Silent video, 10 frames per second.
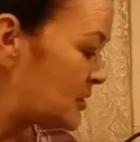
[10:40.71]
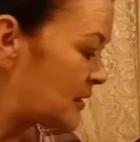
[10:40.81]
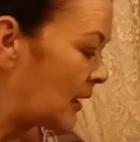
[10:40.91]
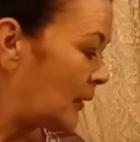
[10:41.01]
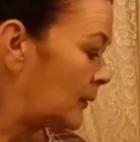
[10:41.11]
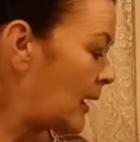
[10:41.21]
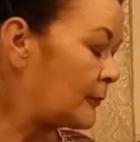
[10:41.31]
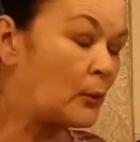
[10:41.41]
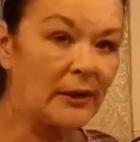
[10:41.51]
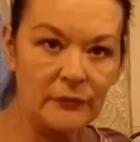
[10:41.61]
So
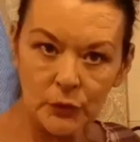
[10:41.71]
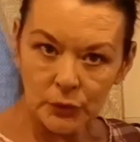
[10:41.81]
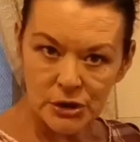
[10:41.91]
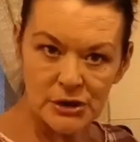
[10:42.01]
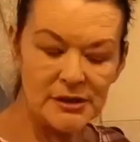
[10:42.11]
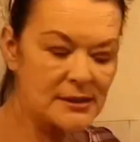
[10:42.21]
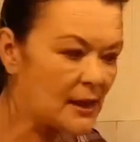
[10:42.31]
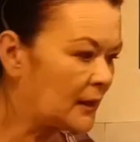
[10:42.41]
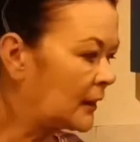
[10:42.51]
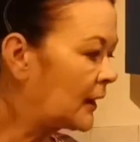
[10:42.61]
I'm quite fortunate.
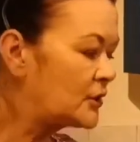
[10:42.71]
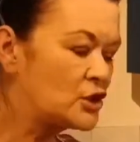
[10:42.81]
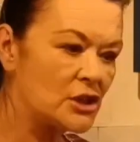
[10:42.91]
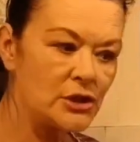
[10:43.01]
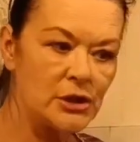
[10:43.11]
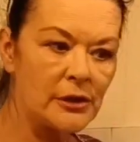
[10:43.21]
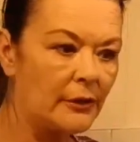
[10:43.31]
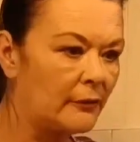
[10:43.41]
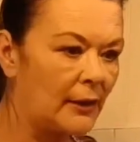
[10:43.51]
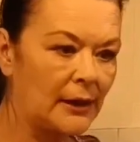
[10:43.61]
I can get ginger
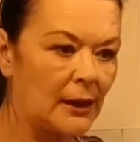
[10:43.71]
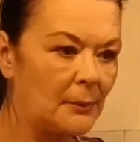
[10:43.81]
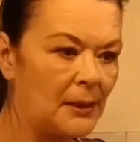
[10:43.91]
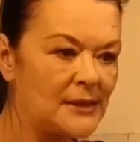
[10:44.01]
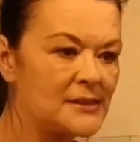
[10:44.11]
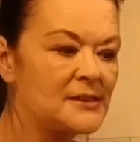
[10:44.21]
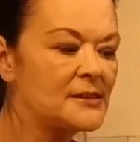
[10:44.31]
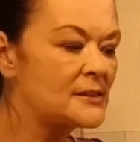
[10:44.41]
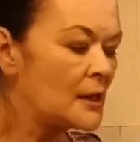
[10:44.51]
on a regular basis.